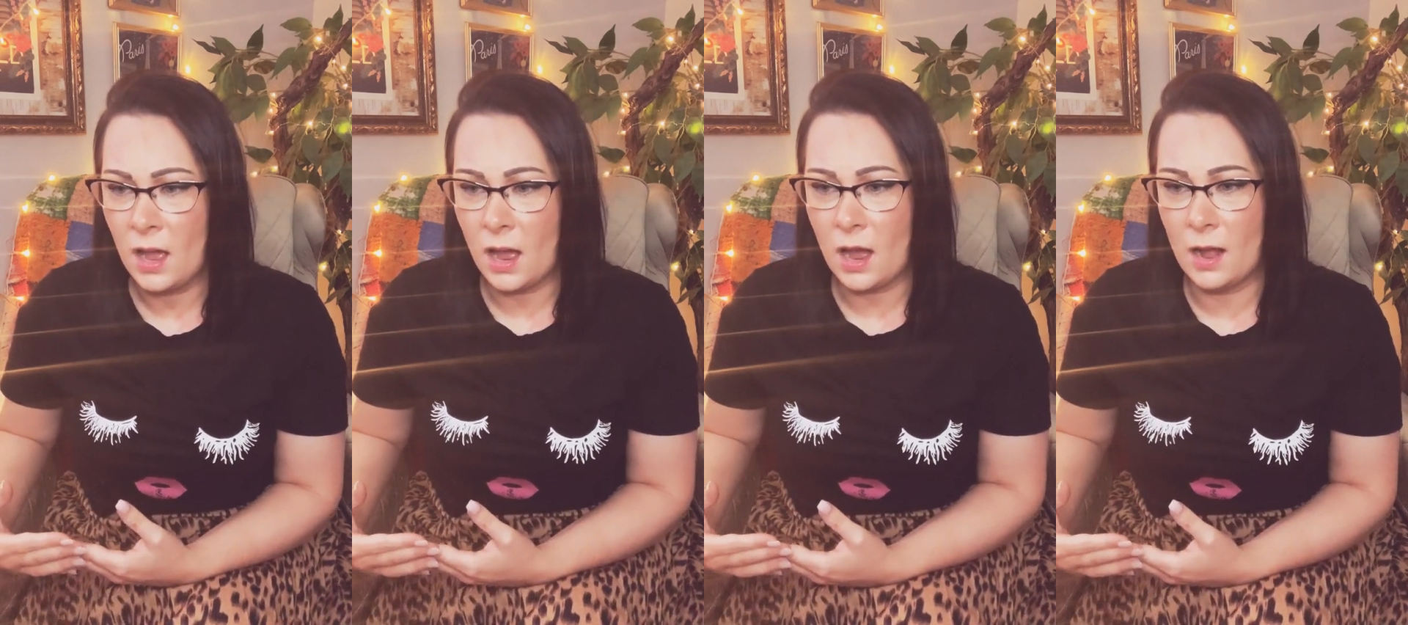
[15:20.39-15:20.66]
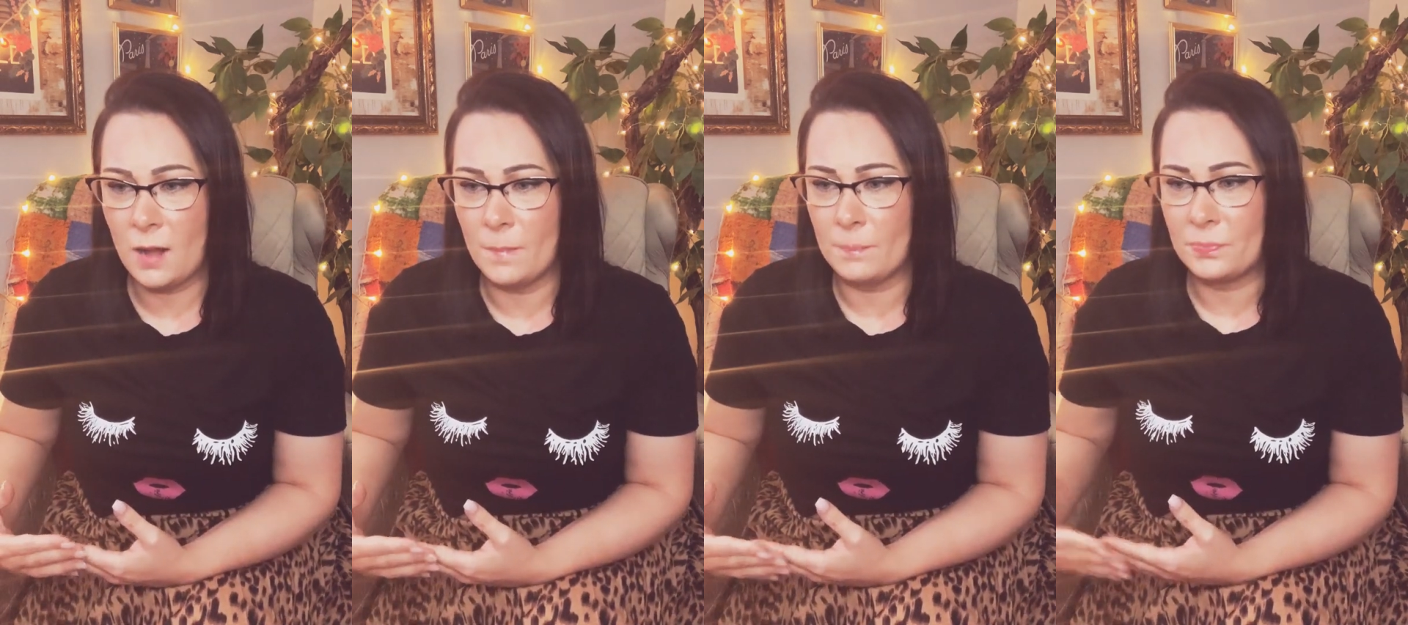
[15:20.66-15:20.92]

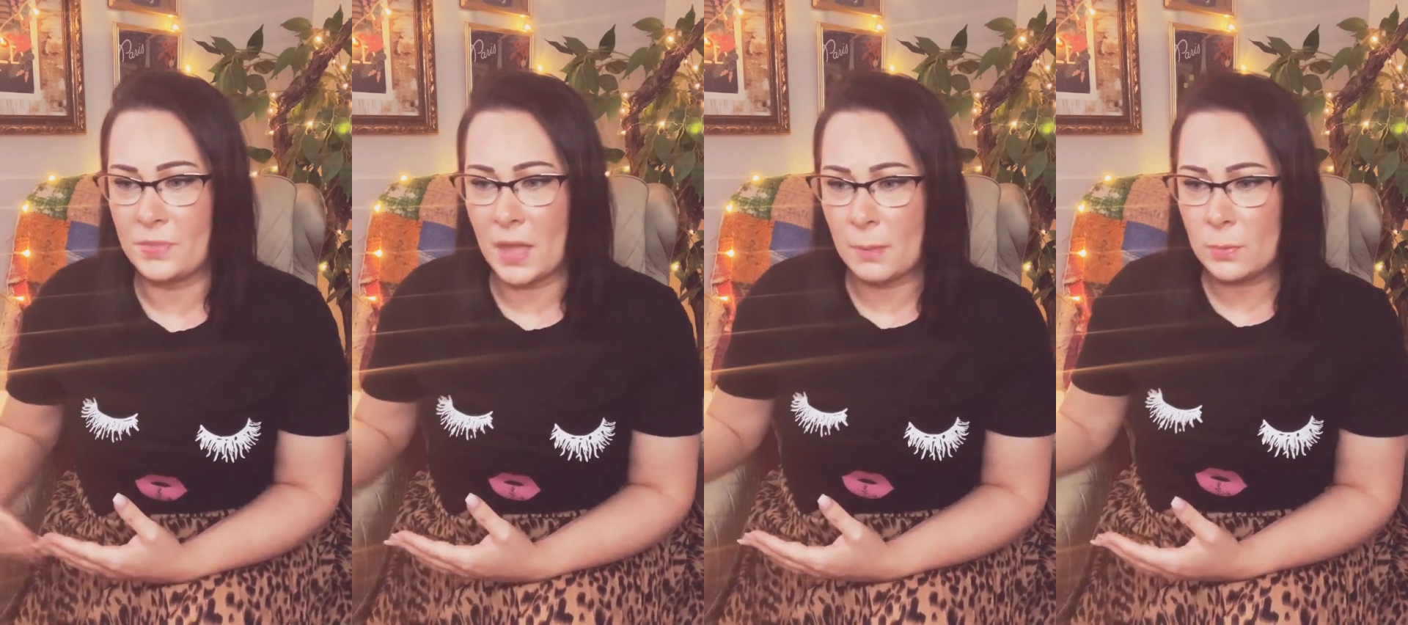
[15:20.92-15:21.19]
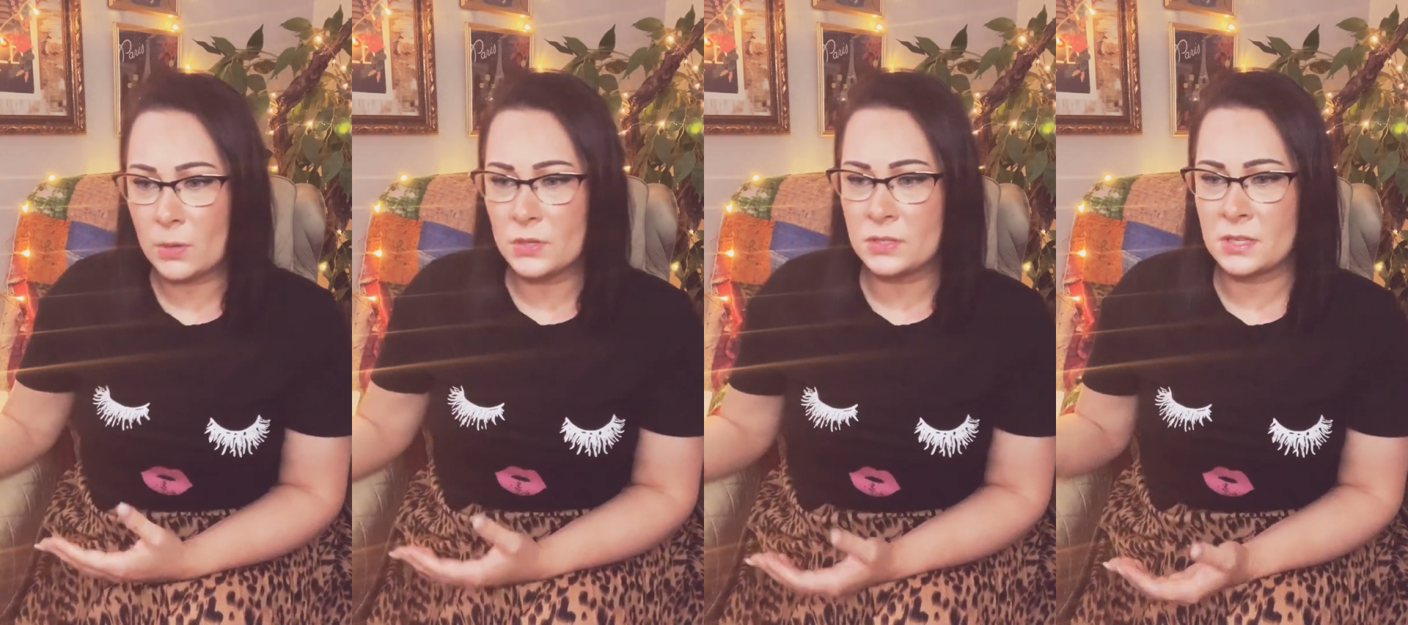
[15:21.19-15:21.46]
That
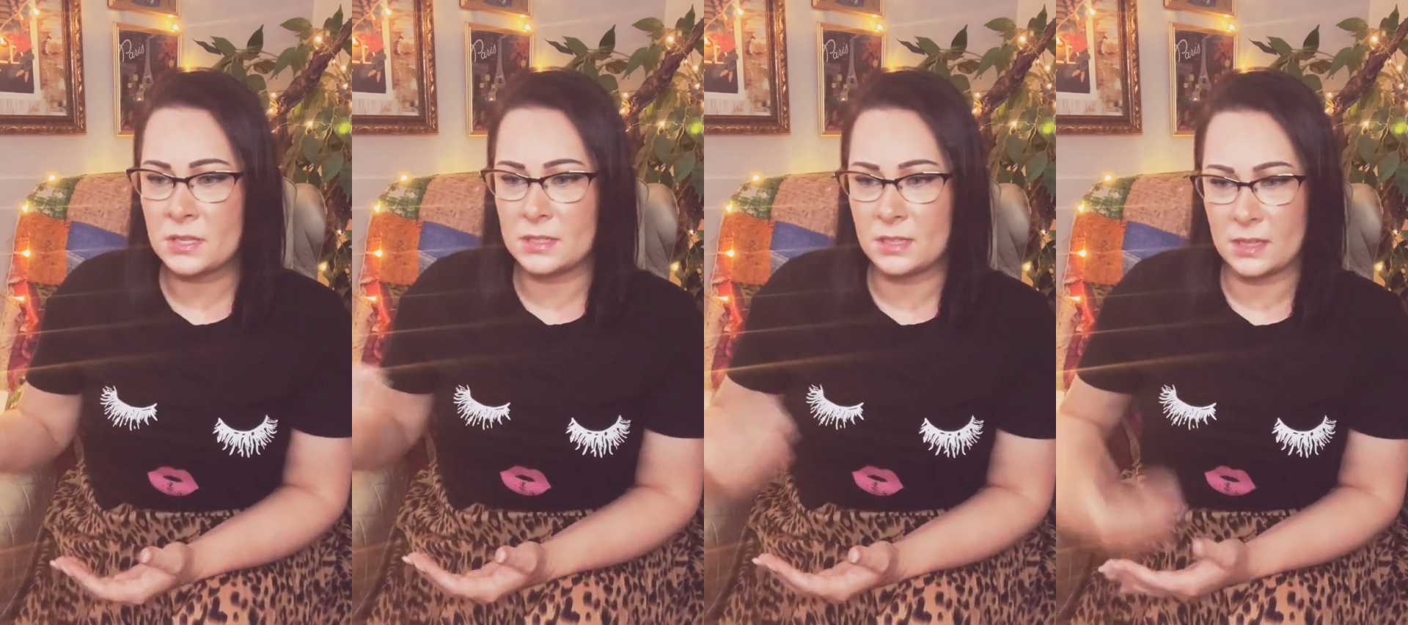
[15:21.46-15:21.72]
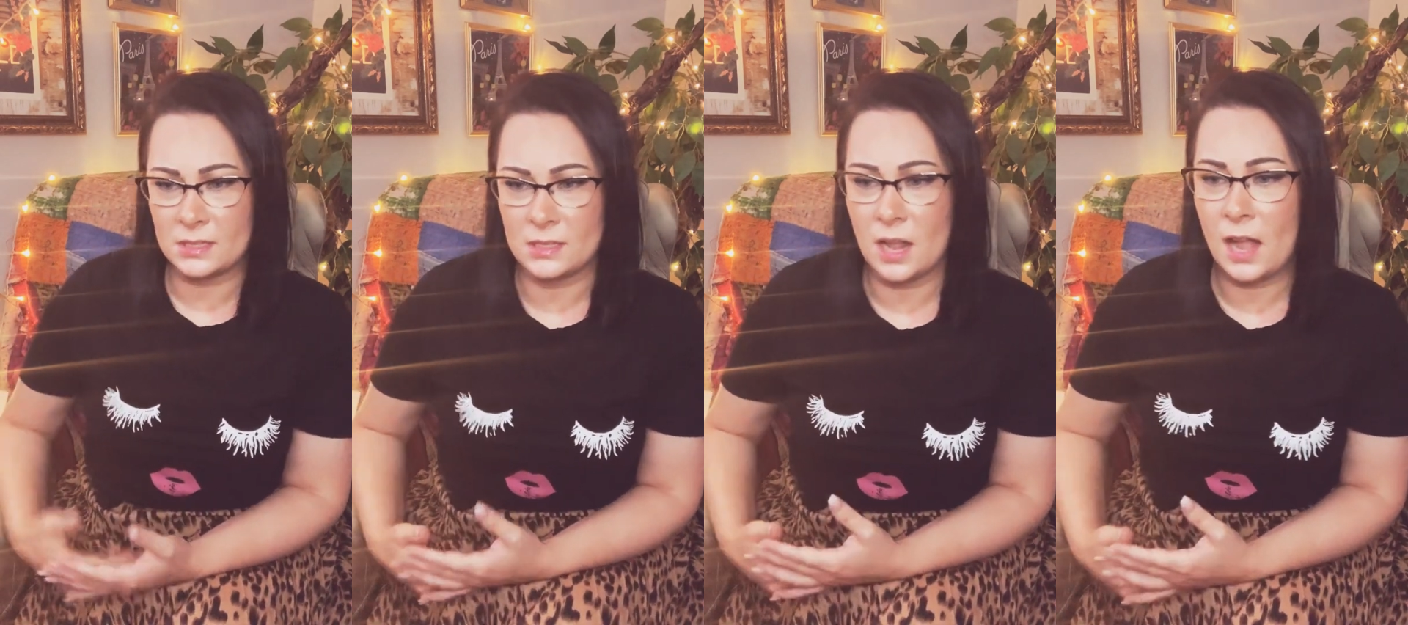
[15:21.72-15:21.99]
person
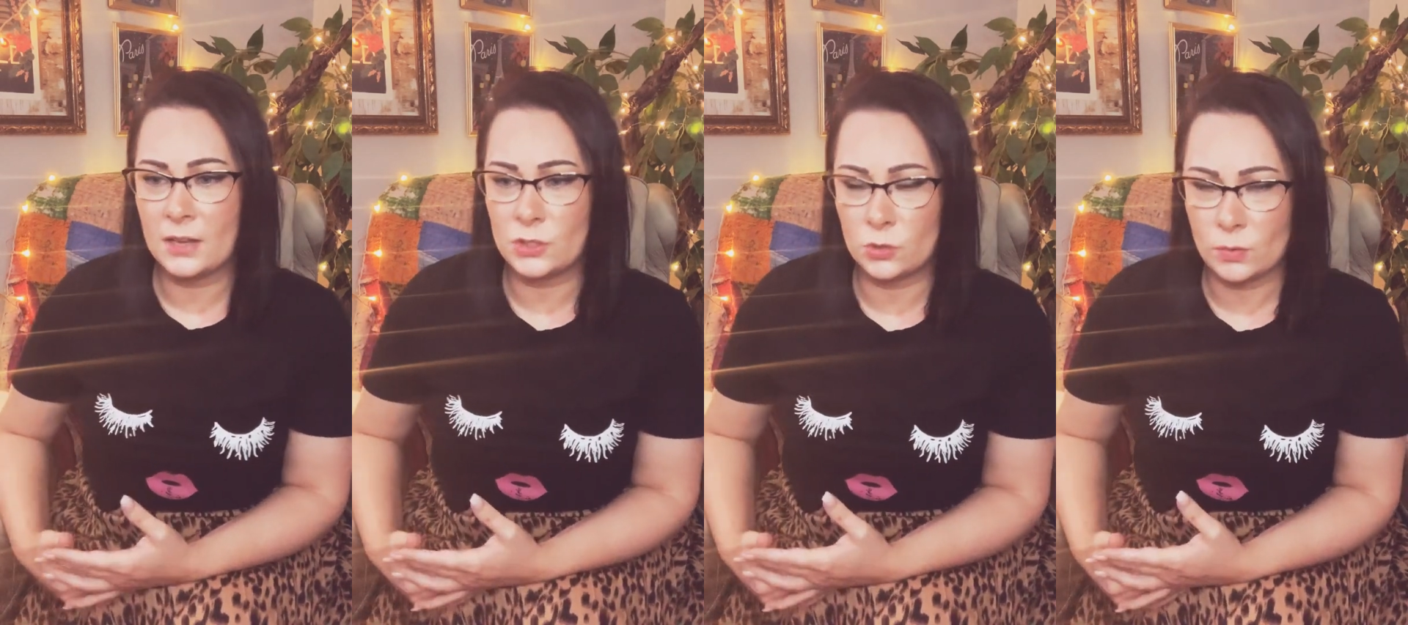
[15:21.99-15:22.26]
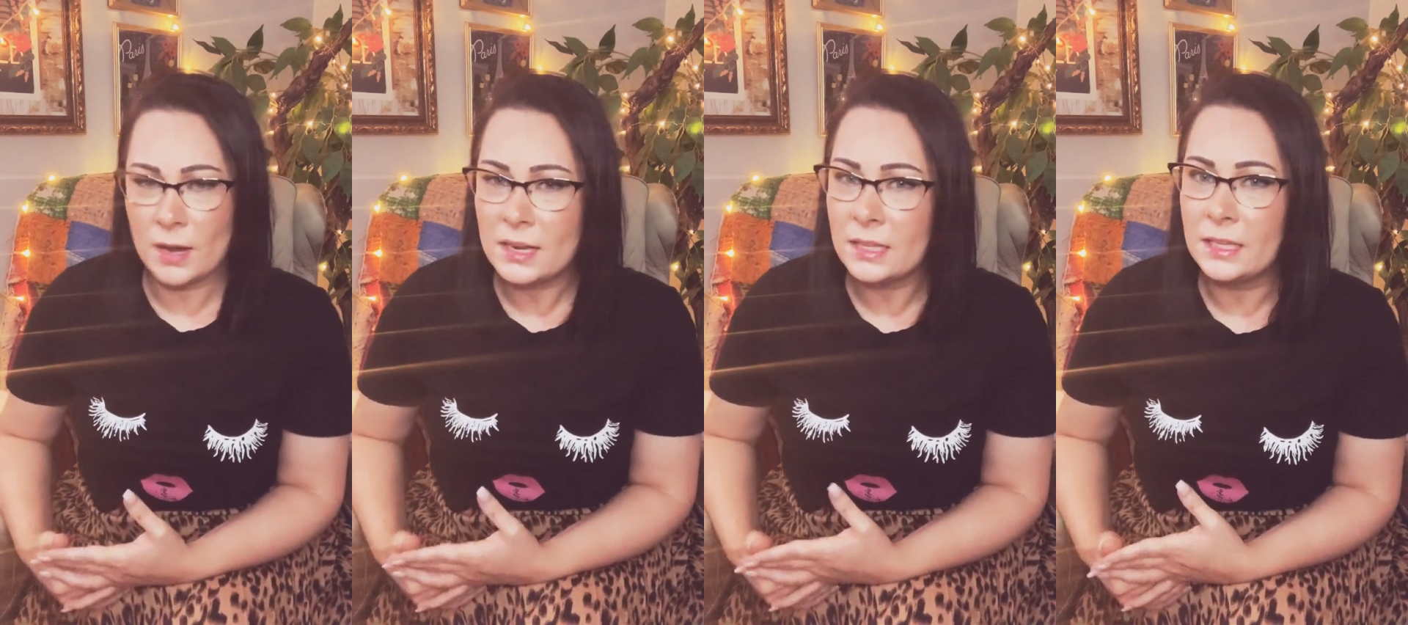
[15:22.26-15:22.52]
does not
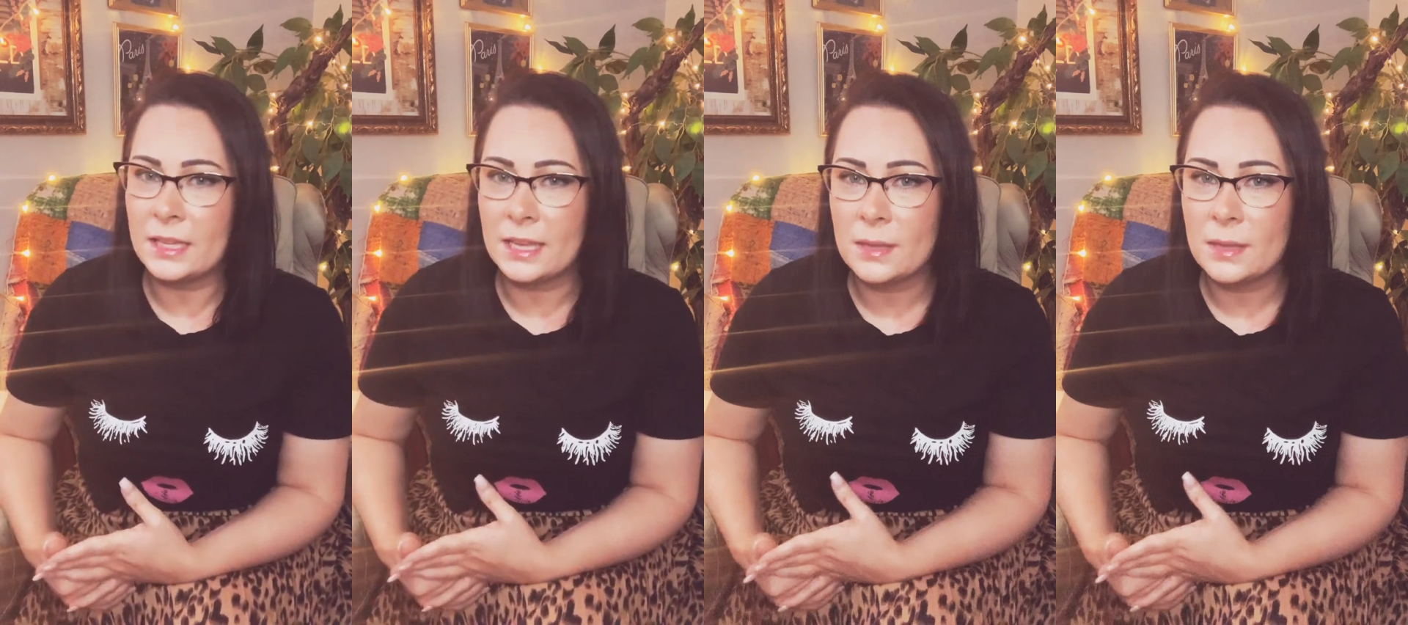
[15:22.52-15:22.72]
directly